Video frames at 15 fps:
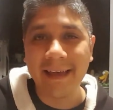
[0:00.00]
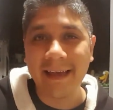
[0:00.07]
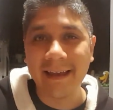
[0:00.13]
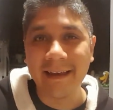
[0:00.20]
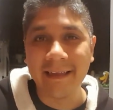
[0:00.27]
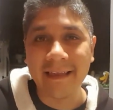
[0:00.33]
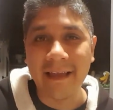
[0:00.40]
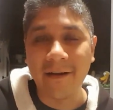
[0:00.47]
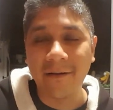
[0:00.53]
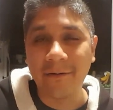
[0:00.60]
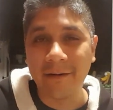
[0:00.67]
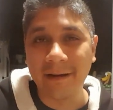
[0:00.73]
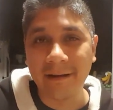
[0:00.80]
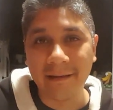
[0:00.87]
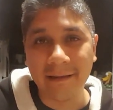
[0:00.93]
and is now
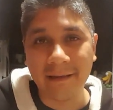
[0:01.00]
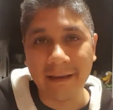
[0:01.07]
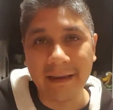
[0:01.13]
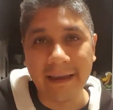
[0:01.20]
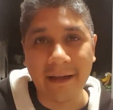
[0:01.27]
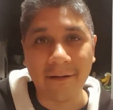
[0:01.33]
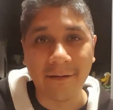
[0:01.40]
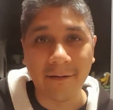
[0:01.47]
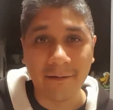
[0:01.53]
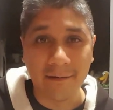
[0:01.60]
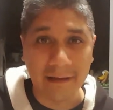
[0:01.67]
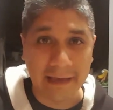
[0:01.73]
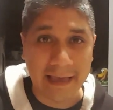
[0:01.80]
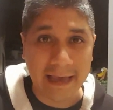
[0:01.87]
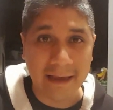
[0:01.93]
going to the city
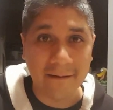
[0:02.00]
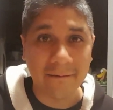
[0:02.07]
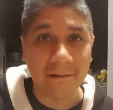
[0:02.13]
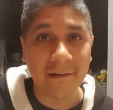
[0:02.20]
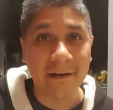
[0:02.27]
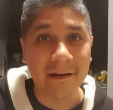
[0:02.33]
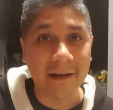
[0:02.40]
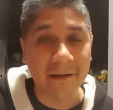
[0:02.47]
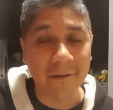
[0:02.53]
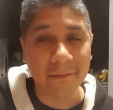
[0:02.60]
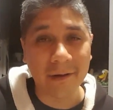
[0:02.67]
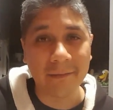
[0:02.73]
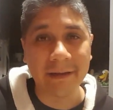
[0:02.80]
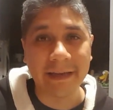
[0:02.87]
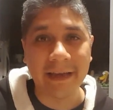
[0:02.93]
council again for another
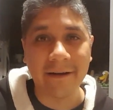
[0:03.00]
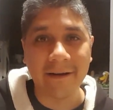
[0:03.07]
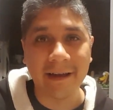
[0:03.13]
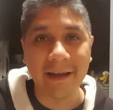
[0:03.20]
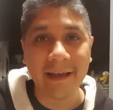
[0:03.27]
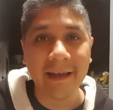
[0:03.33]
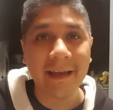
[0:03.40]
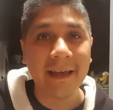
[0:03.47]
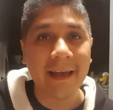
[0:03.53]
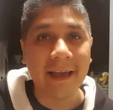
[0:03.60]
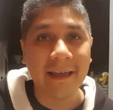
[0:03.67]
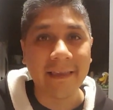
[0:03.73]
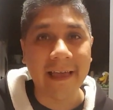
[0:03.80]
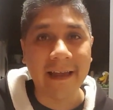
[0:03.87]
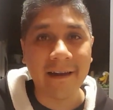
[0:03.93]
public hearing,
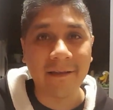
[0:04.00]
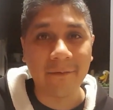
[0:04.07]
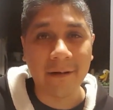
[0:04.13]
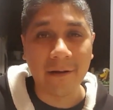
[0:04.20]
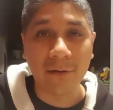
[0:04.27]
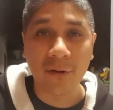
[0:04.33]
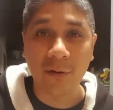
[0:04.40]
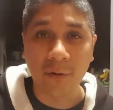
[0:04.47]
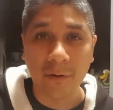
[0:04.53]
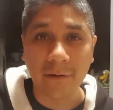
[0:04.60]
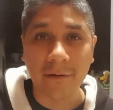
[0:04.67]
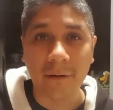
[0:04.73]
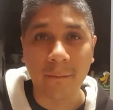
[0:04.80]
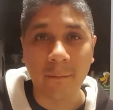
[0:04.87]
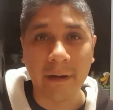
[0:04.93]
and that is around
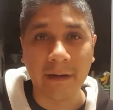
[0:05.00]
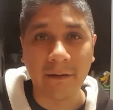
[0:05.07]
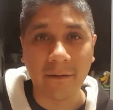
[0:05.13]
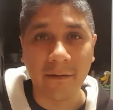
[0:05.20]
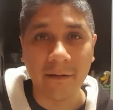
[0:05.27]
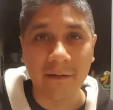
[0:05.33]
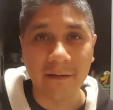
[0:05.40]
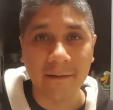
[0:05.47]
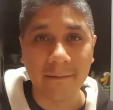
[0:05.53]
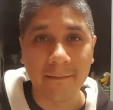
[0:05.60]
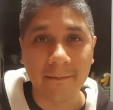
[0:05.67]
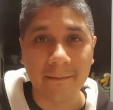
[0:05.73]
short-term rentals.